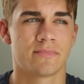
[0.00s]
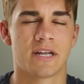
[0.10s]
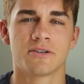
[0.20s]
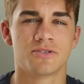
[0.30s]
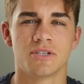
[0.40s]

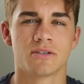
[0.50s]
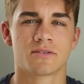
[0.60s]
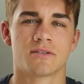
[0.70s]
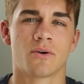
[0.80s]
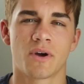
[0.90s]
energy,
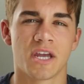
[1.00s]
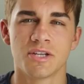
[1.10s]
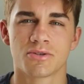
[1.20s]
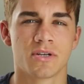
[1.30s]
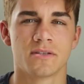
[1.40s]
there's no
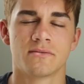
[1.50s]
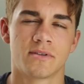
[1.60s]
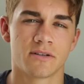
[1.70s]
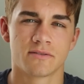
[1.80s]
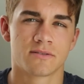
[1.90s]
hatred,
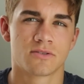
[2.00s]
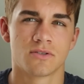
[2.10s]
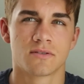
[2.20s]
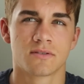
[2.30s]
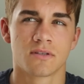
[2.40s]
there's
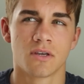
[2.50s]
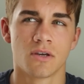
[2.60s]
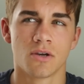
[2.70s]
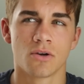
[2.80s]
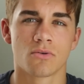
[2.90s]
just
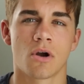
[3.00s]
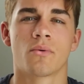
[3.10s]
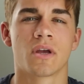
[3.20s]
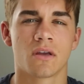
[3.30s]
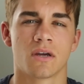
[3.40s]

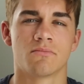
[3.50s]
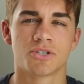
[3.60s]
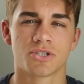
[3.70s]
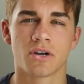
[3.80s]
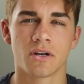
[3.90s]
growing and
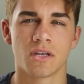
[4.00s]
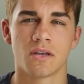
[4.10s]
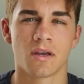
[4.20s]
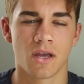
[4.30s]
maturity.